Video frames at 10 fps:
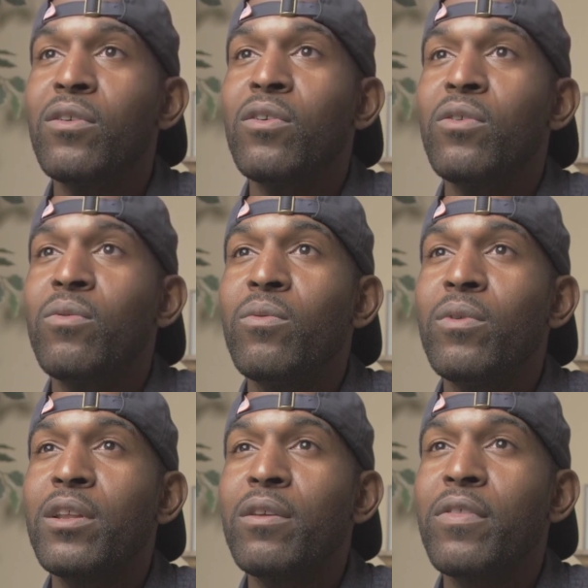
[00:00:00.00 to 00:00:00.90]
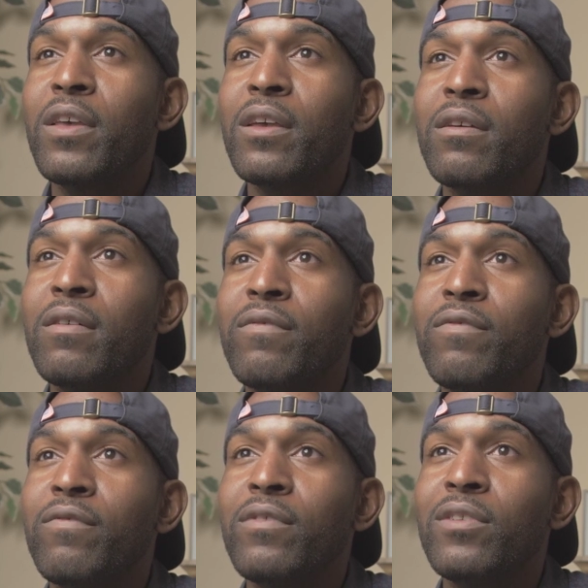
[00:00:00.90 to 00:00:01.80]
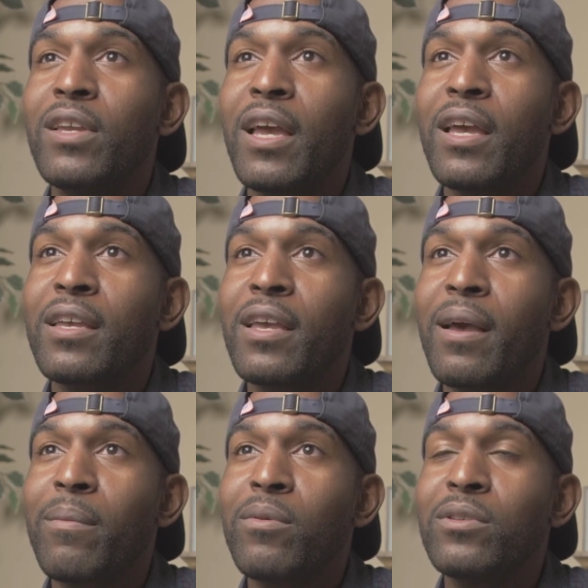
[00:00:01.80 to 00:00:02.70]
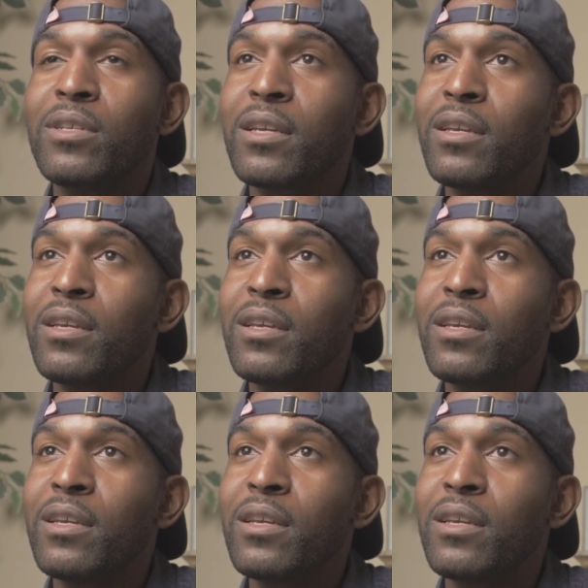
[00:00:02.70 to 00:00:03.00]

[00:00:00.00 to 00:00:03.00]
What do you think of Yang Gabbard ticket?